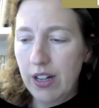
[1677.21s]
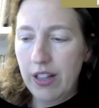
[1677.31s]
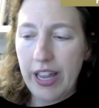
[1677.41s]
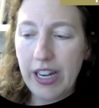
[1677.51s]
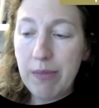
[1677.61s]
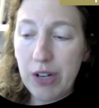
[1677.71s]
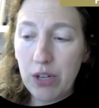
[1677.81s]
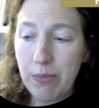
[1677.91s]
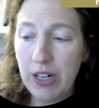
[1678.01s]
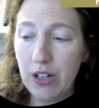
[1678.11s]
They
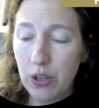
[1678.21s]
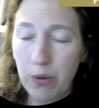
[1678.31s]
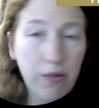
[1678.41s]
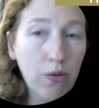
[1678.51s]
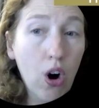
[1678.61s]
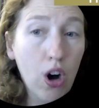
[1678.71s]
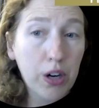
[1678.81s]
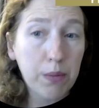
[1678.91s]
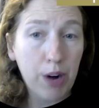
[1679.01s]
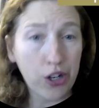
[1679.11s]
commissioned me to do a
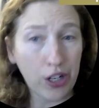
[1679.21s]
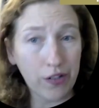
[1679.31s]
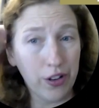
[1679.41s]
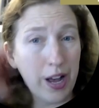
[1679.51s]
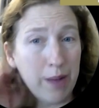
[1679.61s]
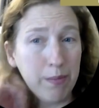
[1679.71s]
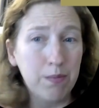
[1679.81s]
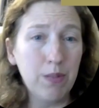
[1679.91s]
long project for them.